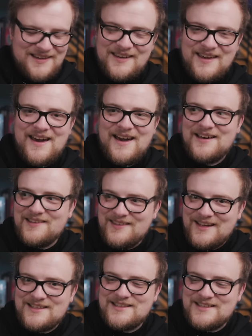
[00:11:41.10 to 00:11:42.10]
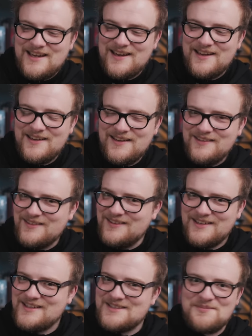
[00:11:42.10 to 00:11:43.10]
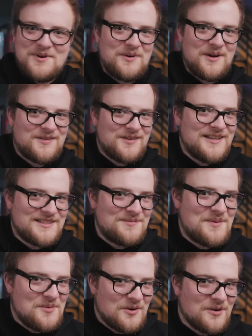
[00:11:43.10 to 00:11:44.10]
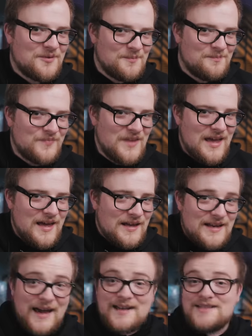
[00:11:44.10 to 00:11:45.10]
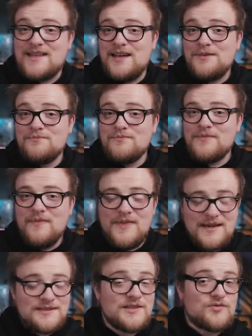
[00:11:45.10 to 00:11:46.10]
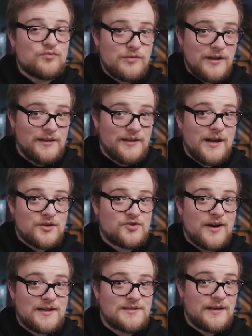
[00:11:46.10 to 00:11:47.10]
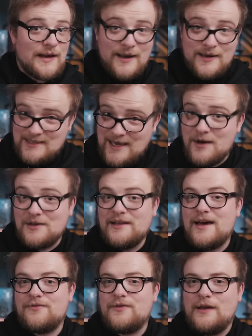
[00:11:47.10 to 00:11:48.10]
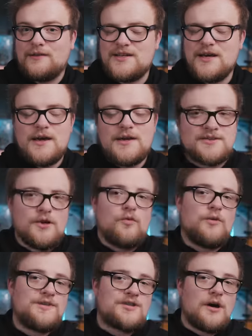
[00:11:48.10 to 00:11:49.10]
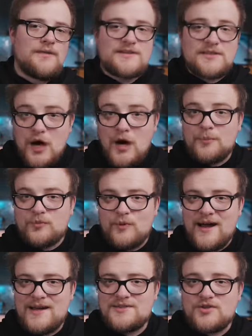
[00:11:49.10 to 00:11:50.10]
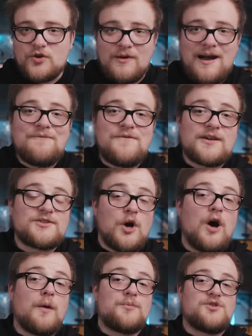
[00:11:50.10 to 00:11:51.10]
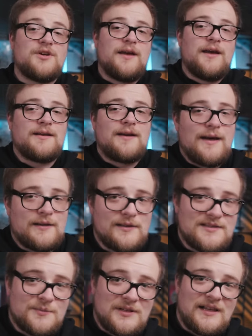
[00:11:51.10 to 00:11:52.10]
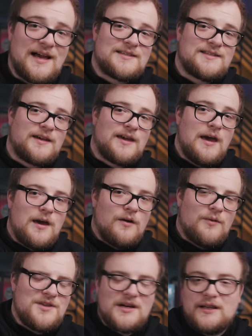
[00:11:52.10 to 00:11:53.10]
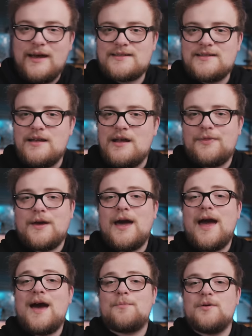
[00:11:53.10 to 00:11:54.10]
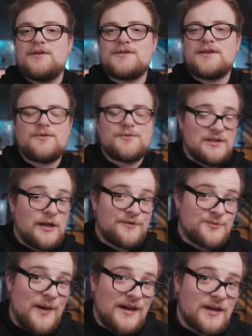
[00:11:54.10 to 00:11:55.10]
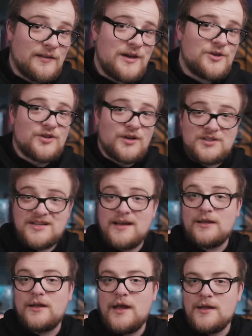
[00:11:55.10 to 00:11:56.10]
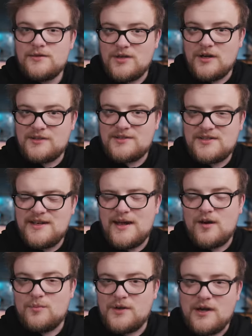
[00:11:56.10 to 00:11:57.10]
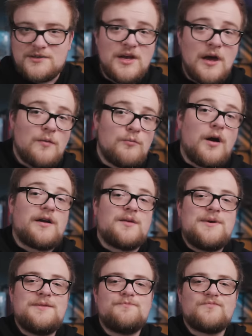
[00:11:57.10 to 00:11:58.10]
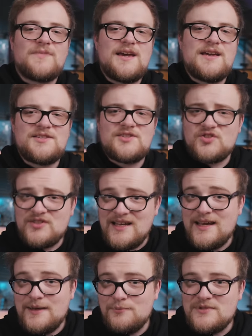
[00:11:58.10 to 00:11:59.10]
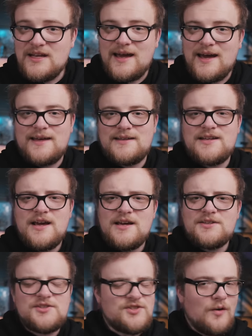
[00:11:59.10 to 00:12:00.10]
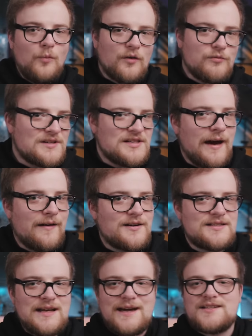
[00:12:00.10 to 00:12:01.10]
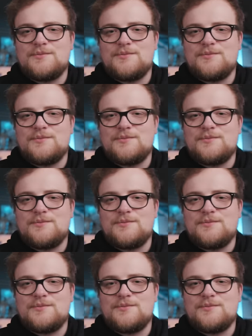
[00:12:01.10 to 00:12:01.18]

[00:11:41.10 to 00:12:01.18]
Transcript: Yeah, that's, uh, that's a bit weird. There needs to be more of them. Next then, this is really interesting and it's out of left field. So we saw this up graphics option in Cataclysm Classic. When you clicked it, nothing happened and there was a lot of speculation until just now because Marlamin, esteemed and somewhat retired data